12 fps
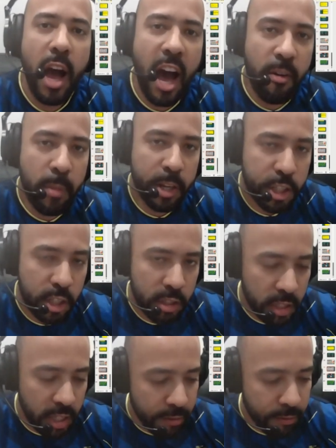I've
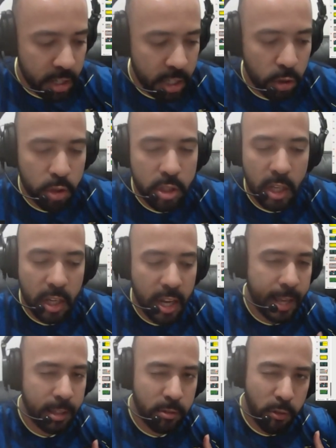mentioned Ivan Nielsen,
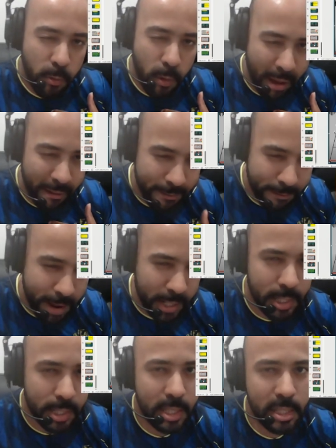guys with
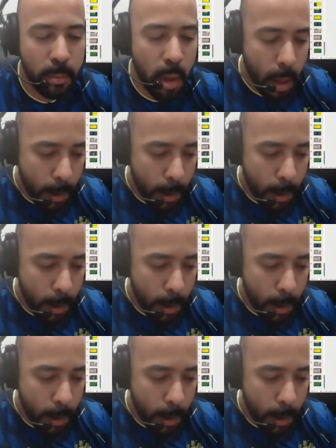athleticism,